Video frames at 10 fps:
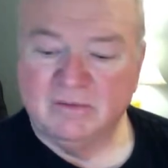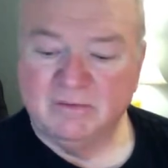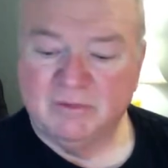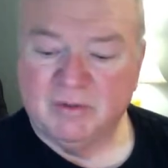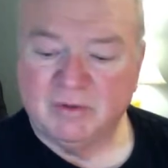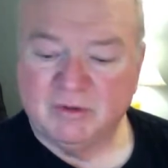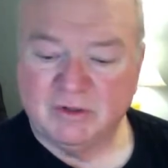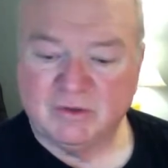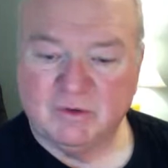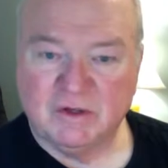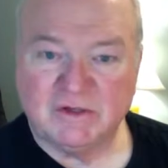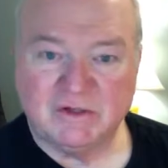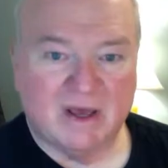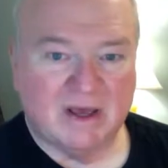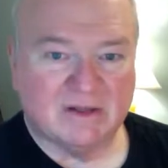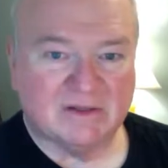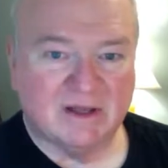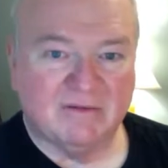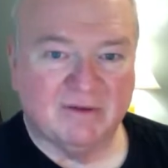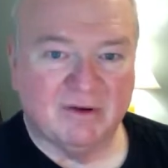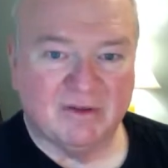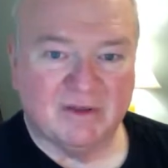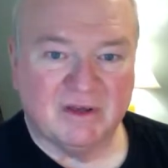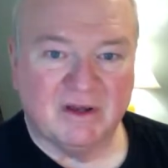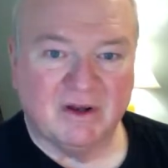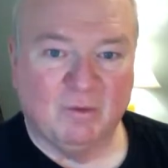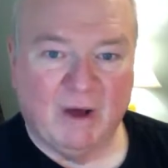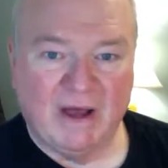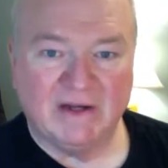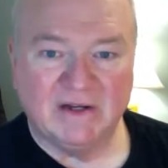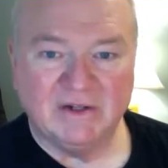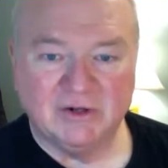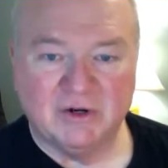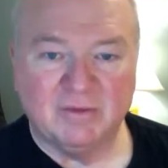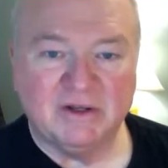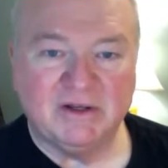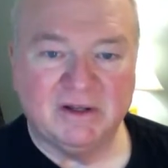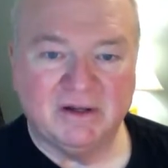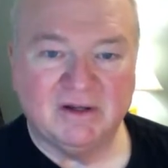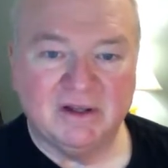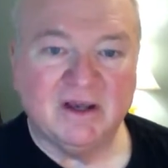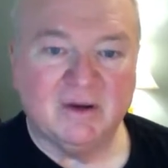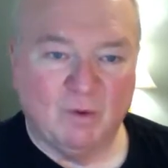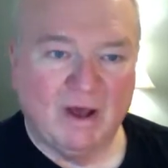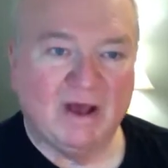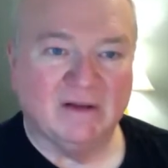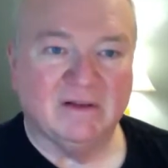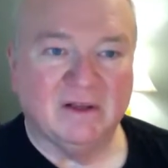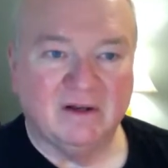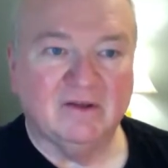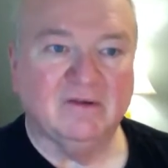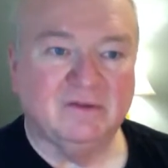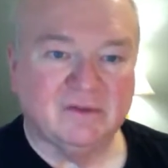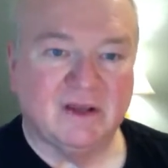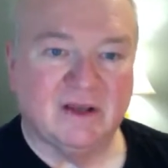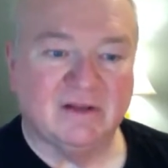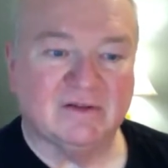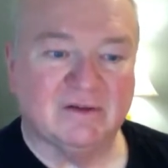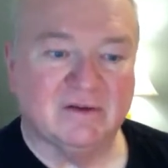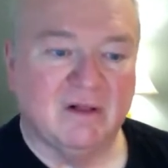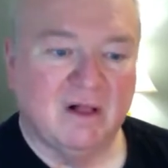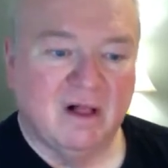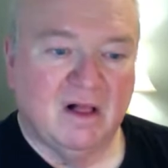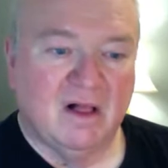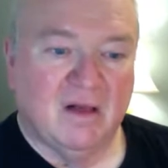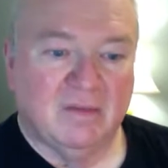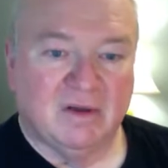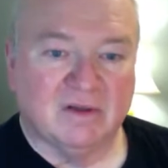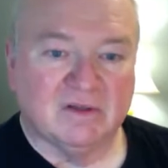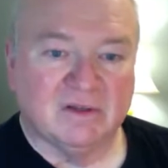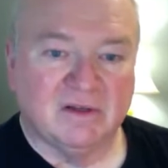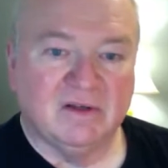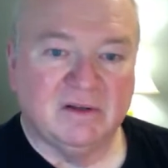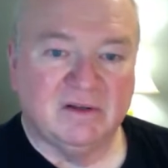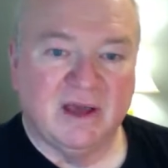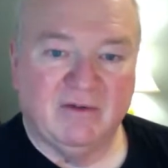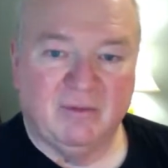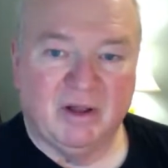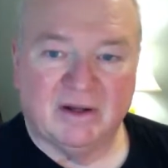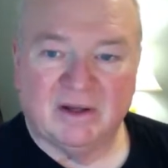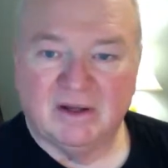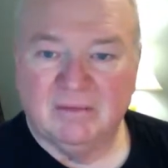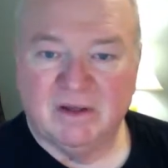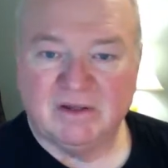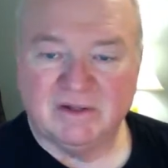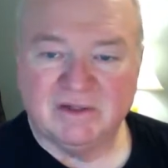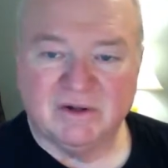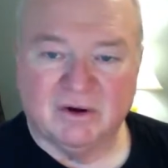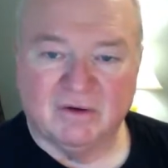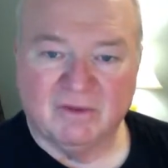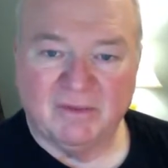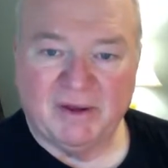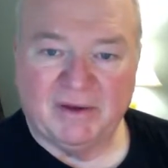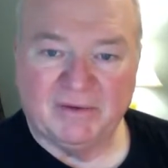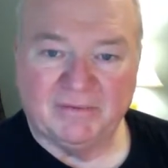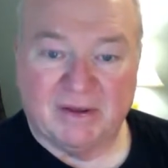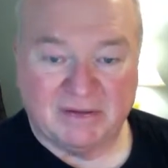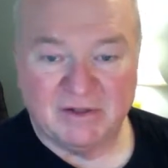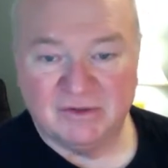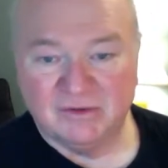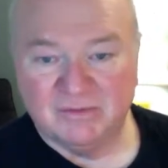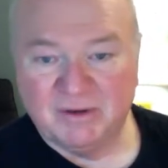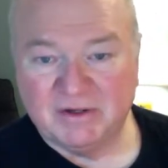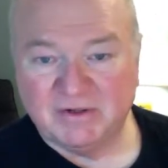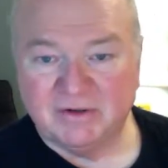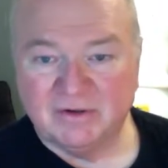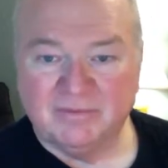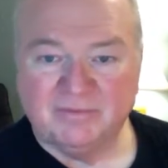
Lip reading: multiple choice questions asked that very thing. Why did Germany, in the end, why did they lose? Answer: because the naval blockade basically starved them out. I sent you the picture.